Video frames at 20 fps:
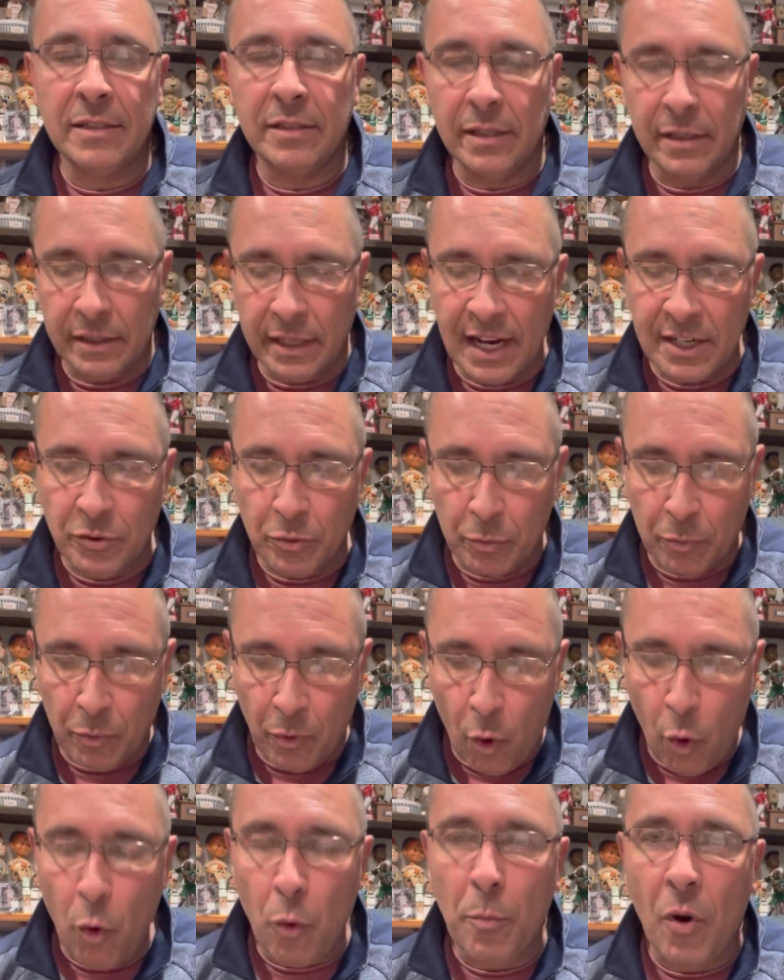the actual
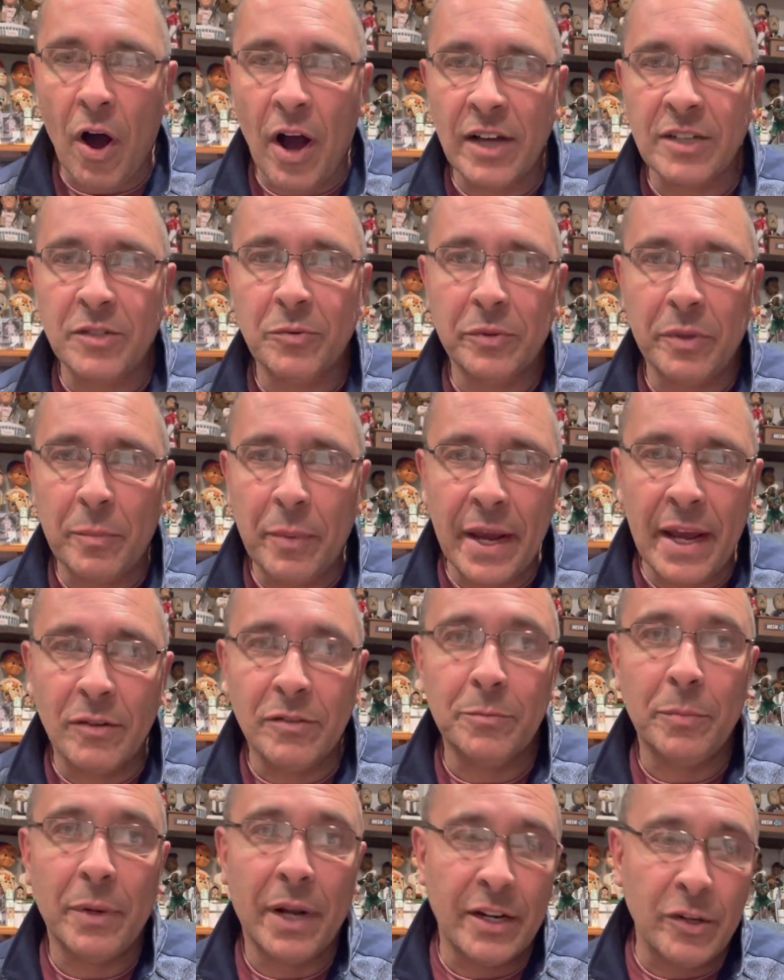whole box with the panels,
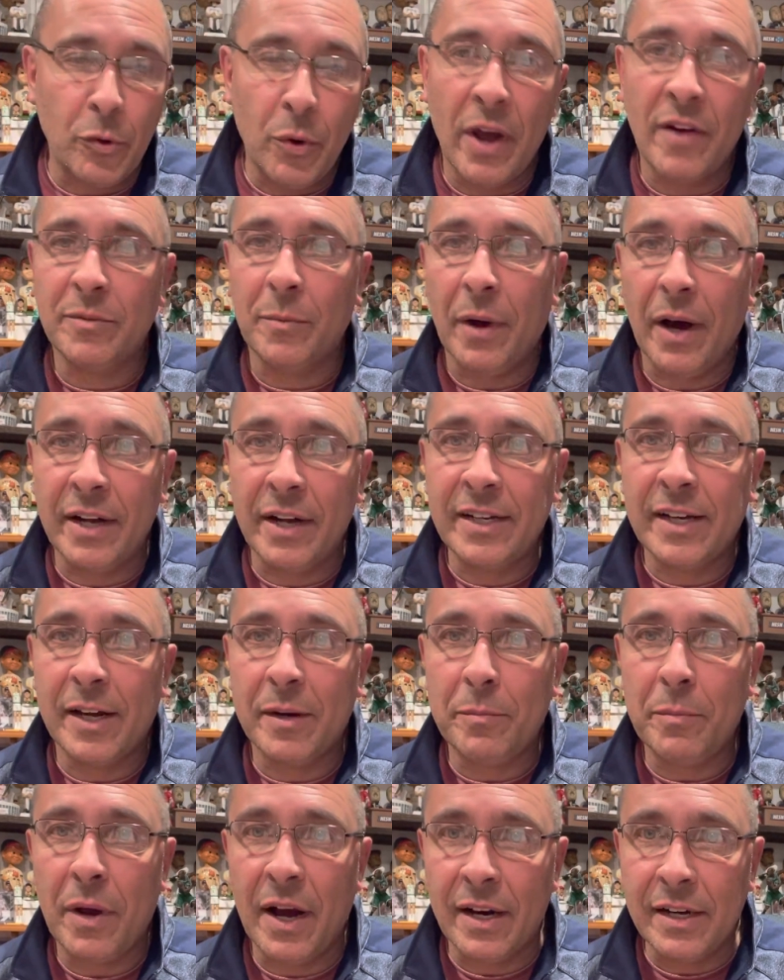but I do have some
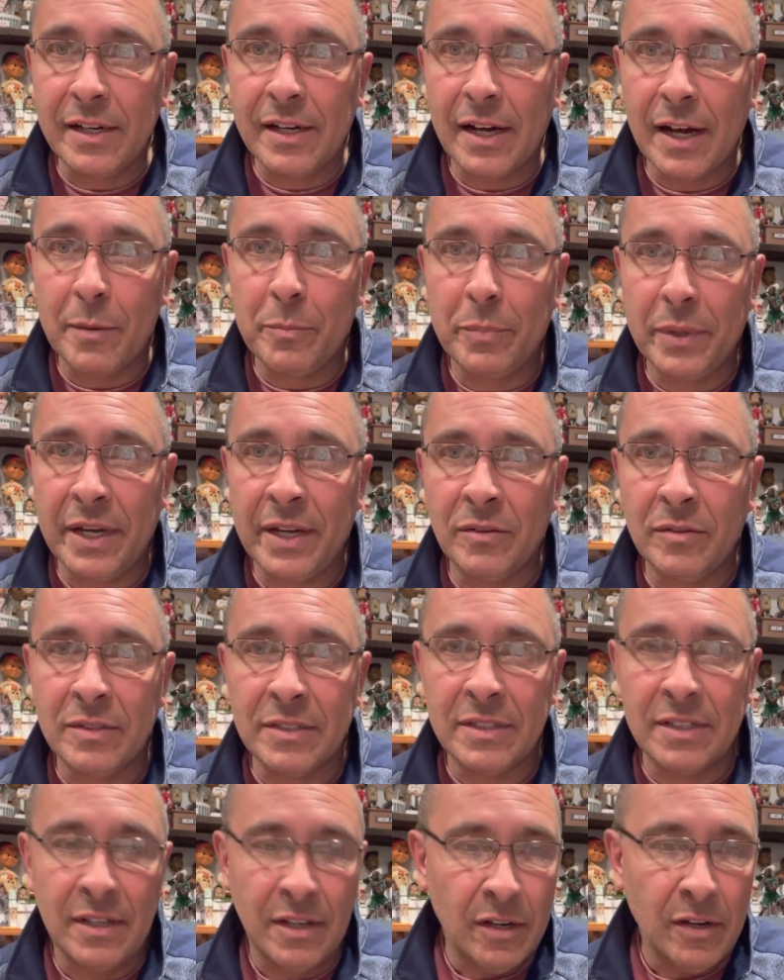uncut
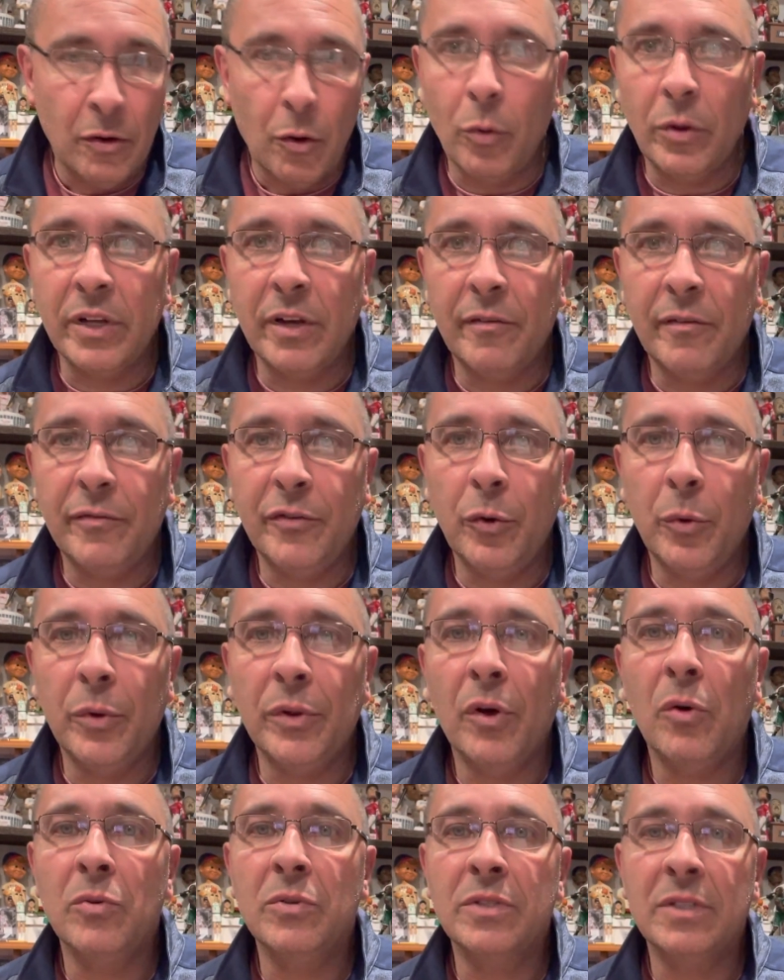panels, only a few of
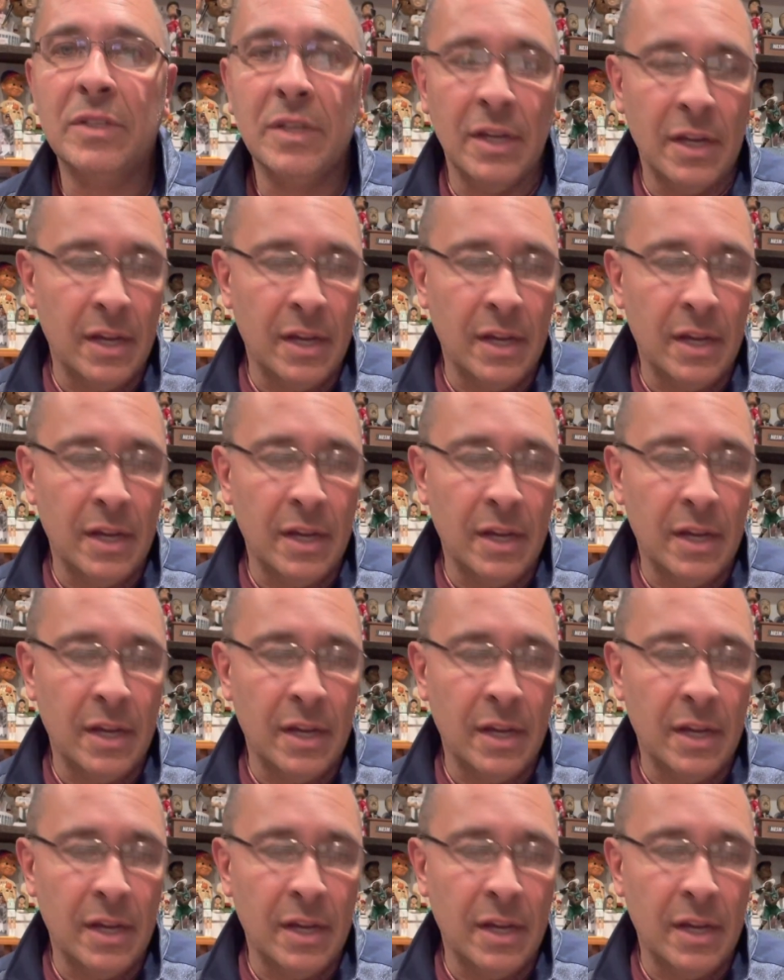those.